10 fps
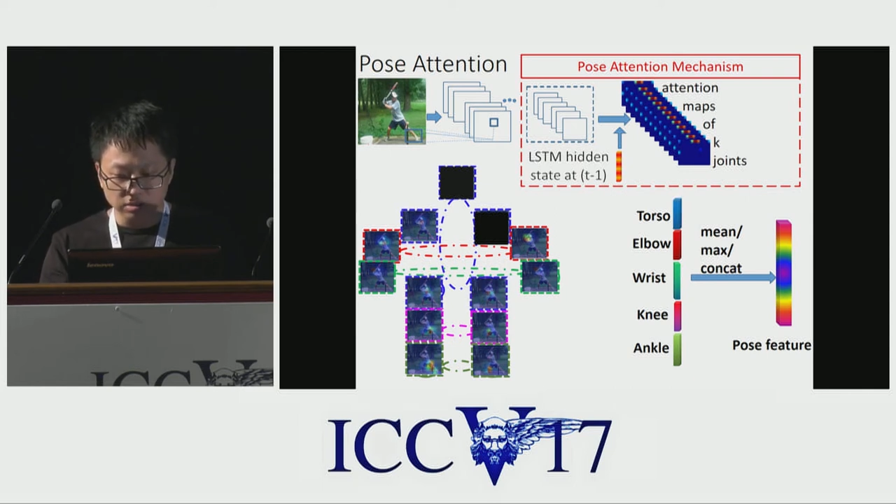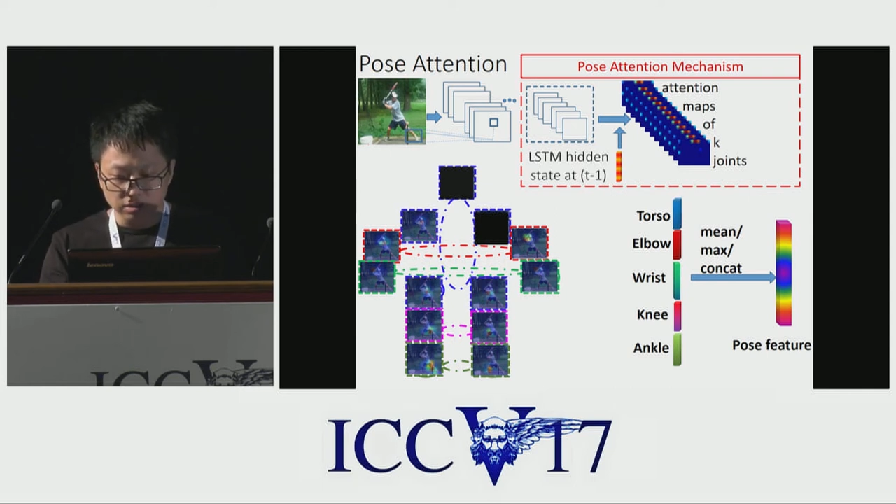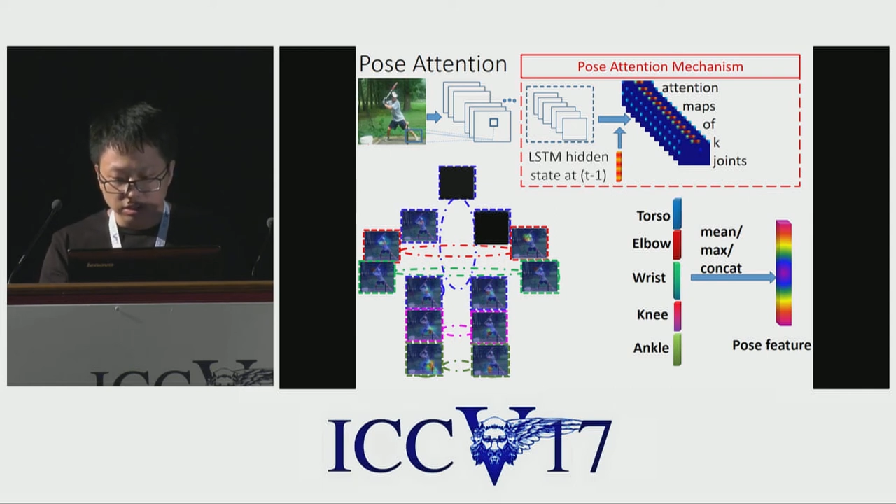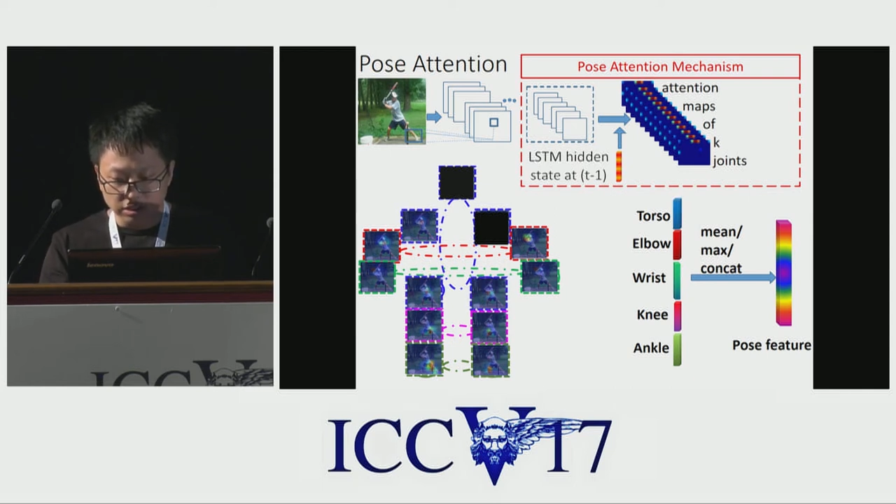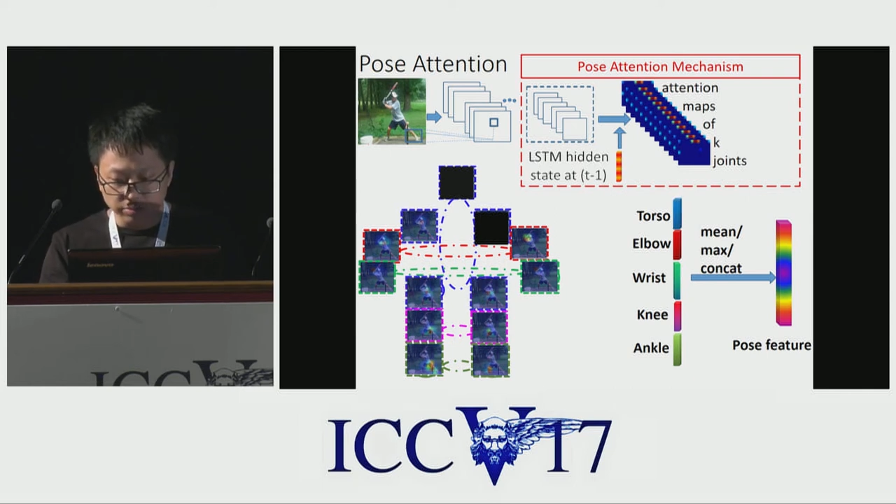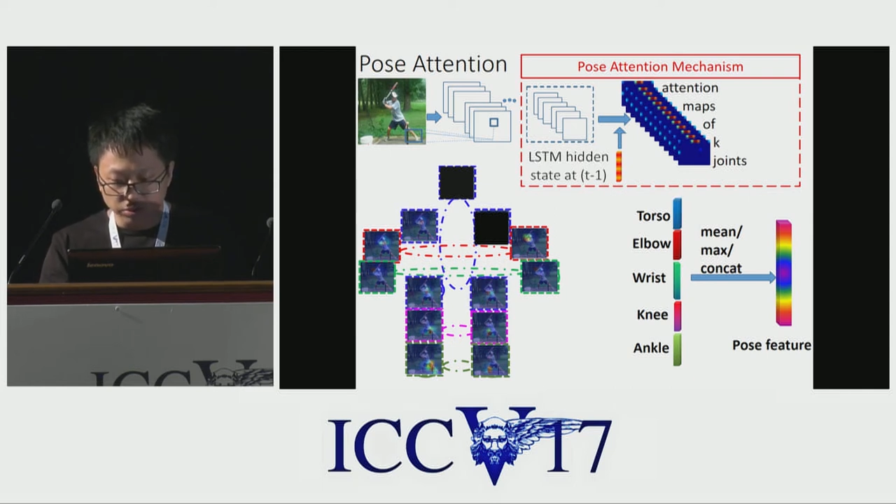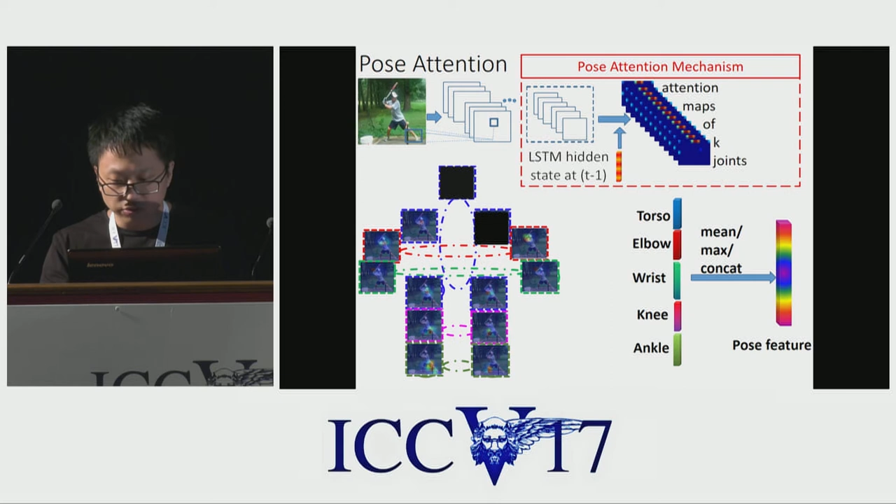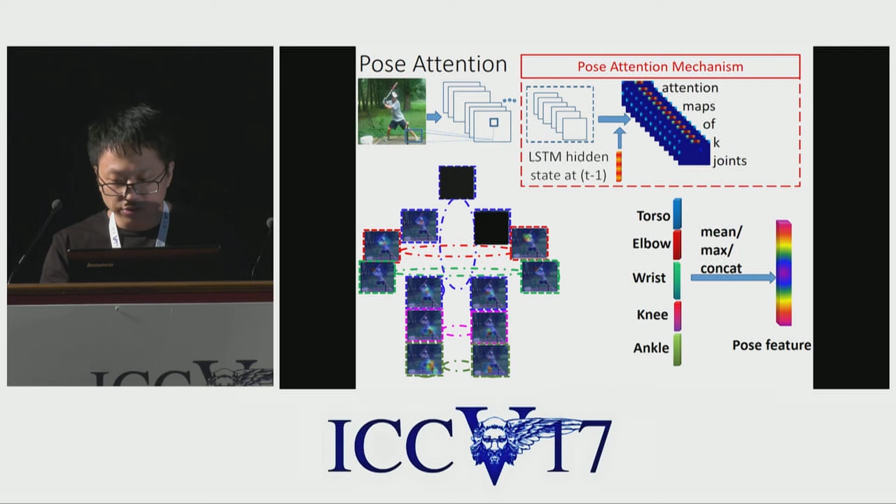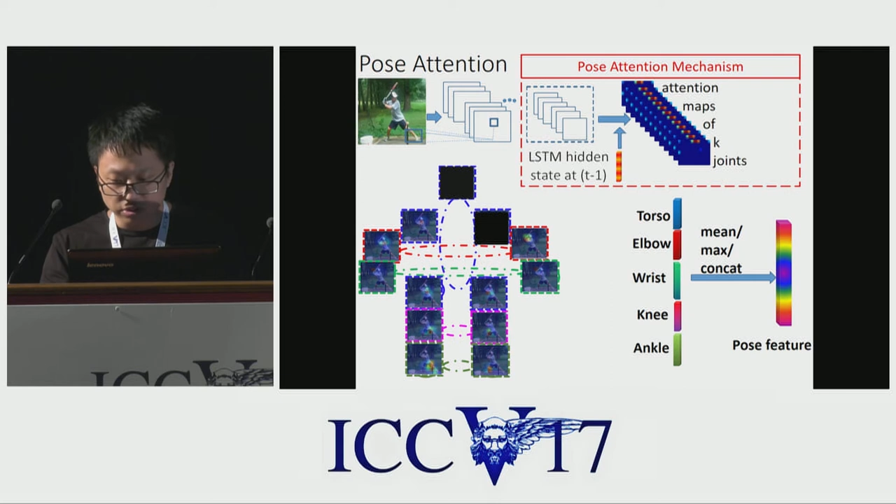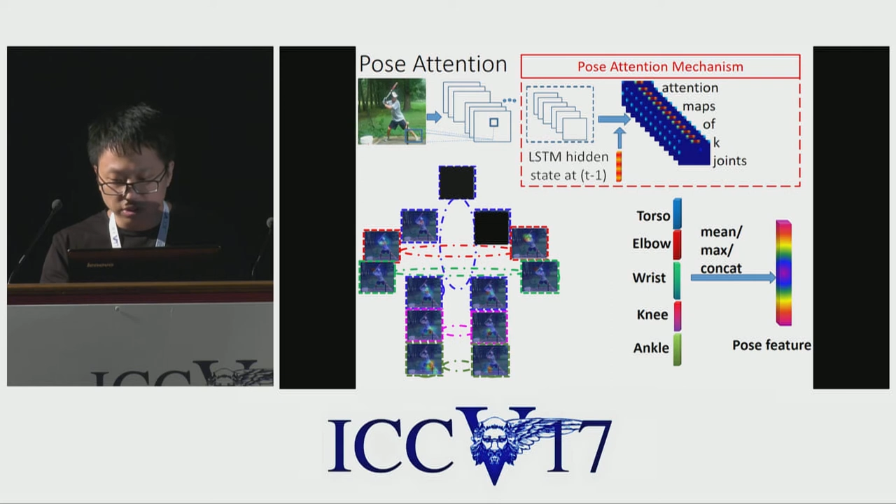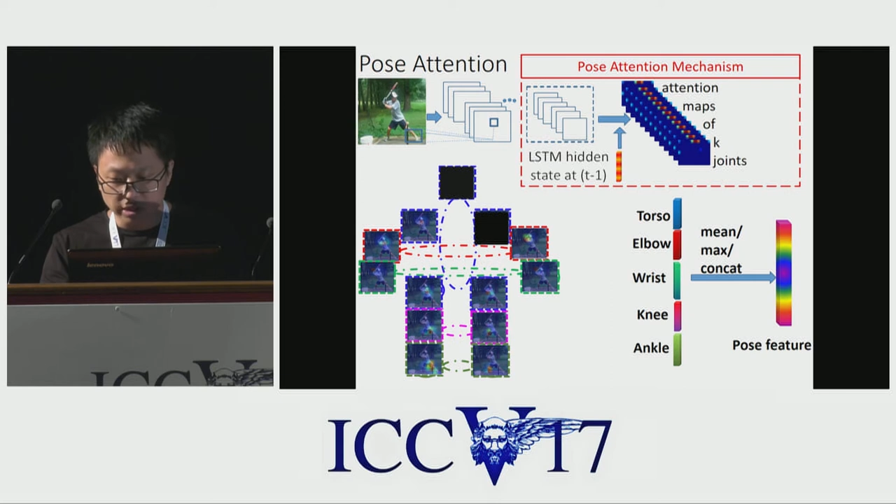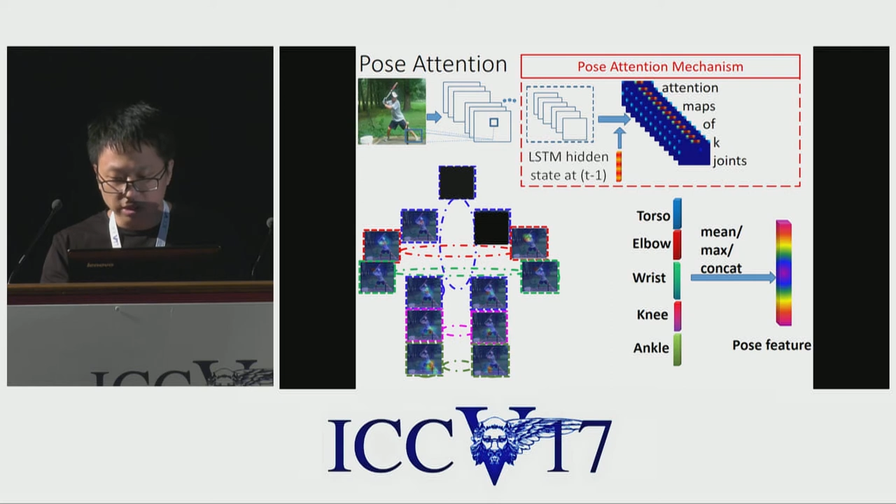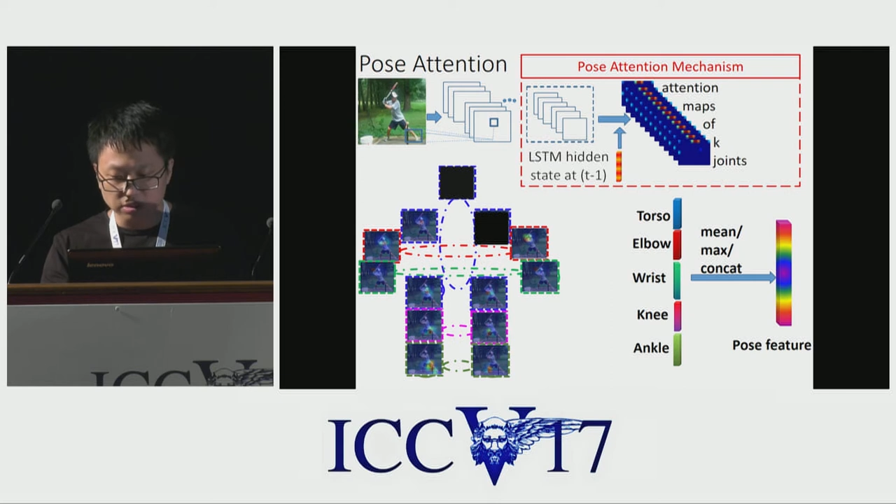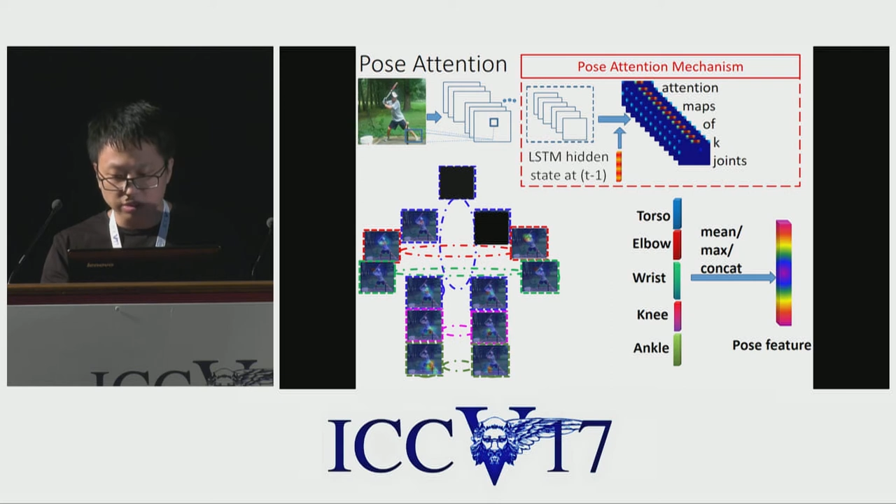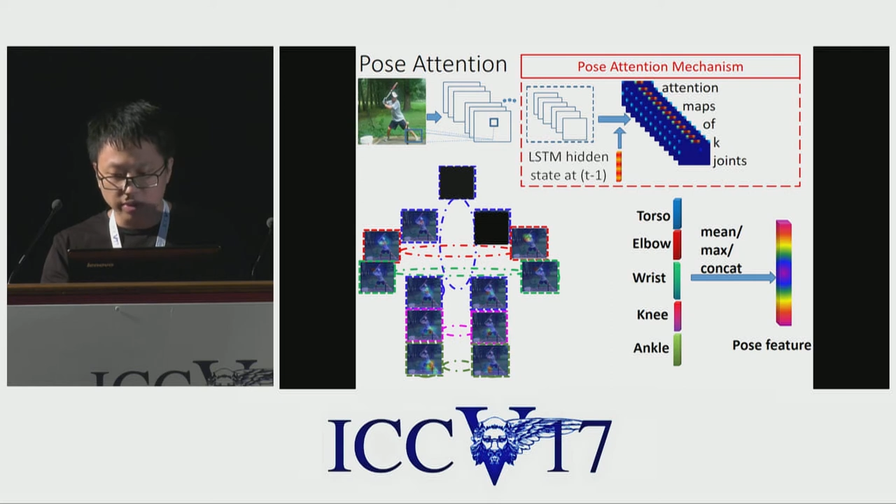The pose feature
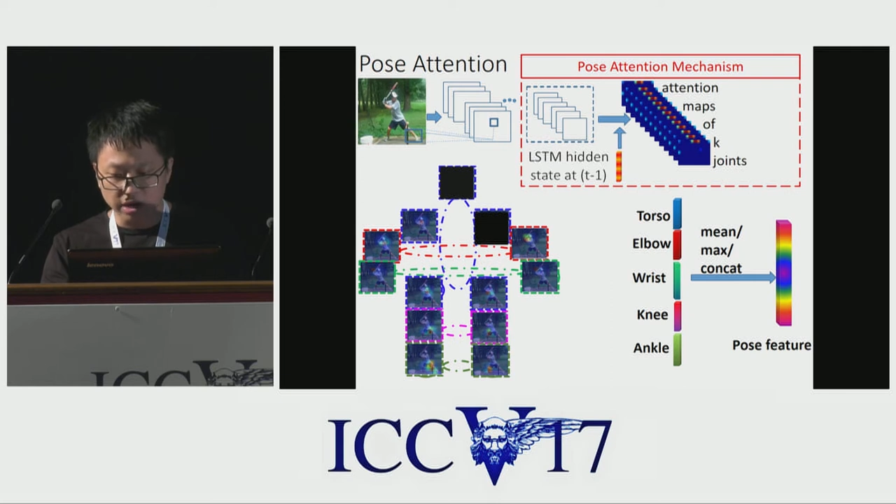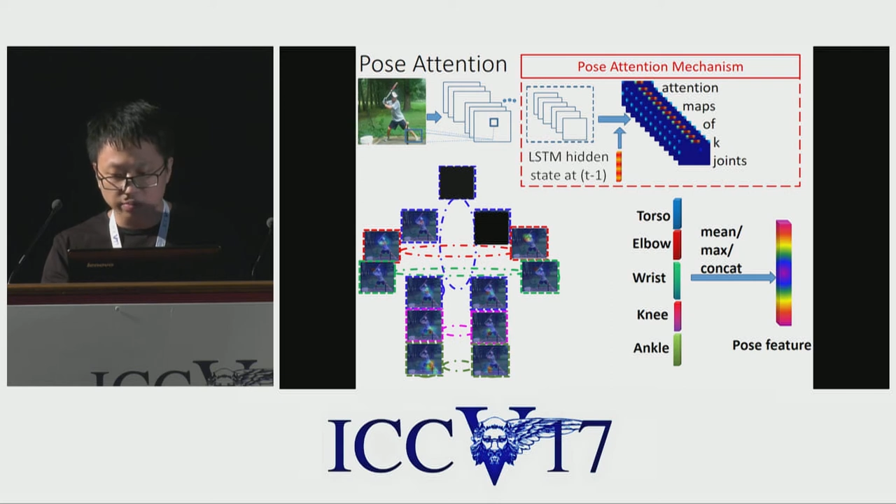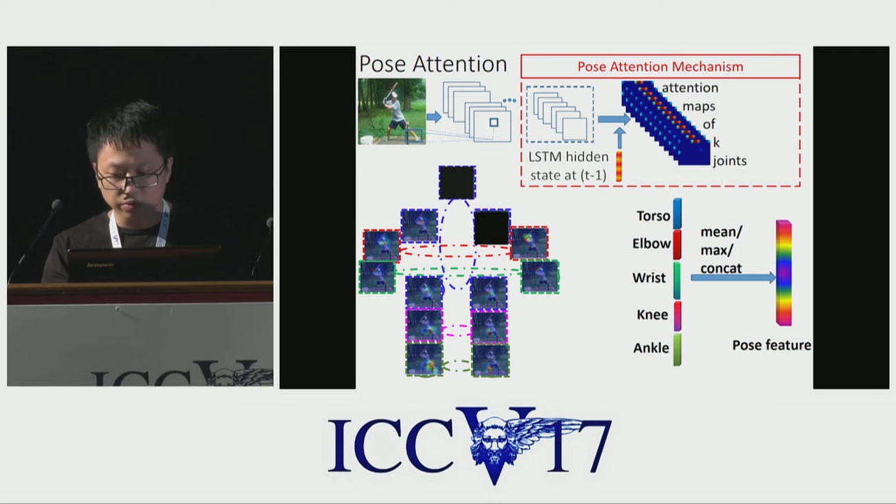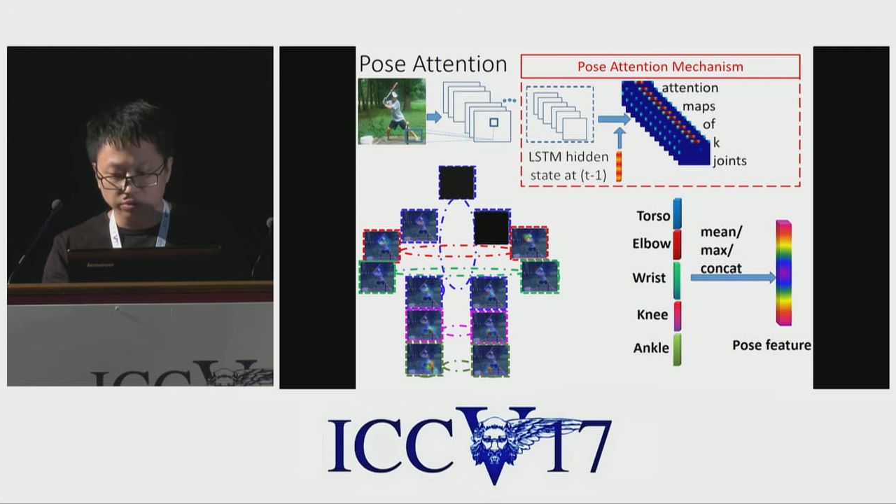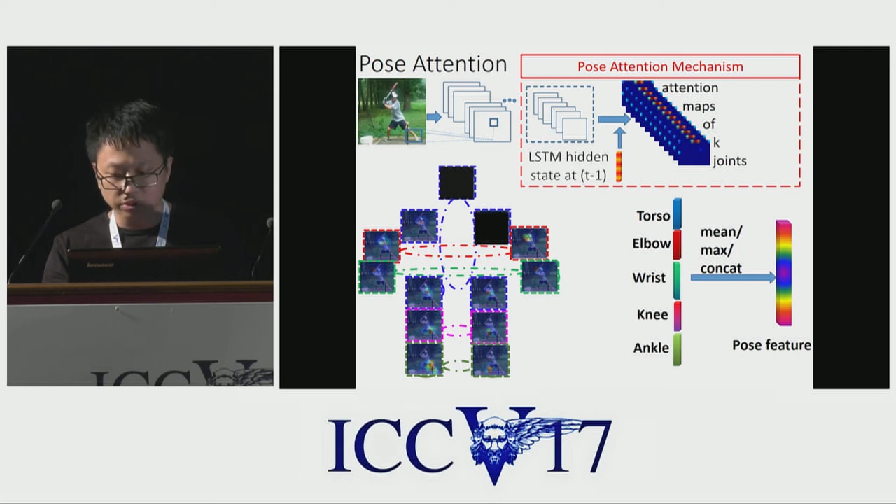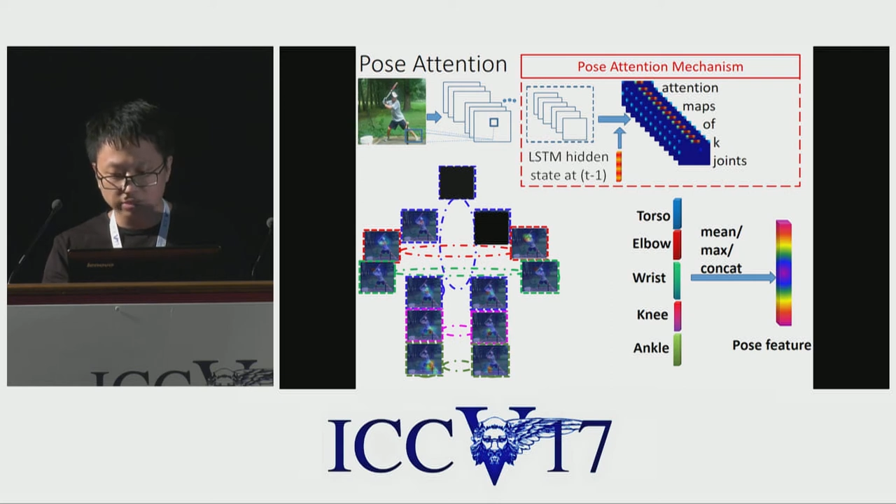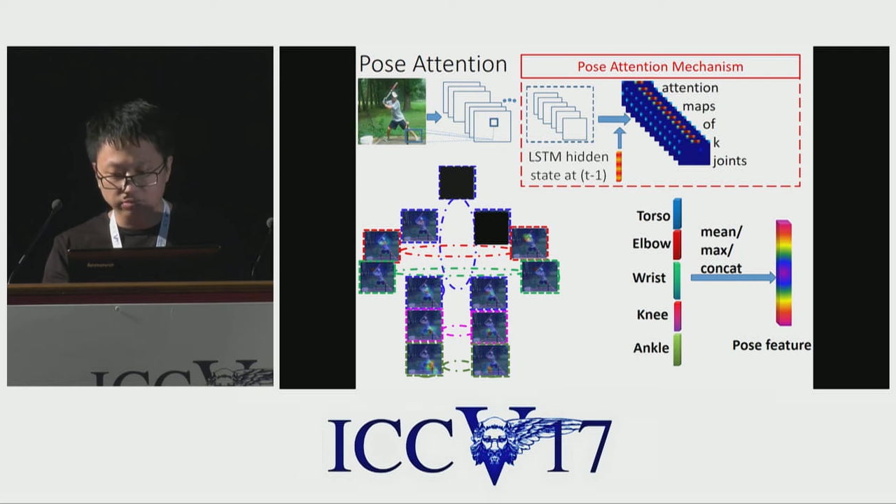is a part pooling of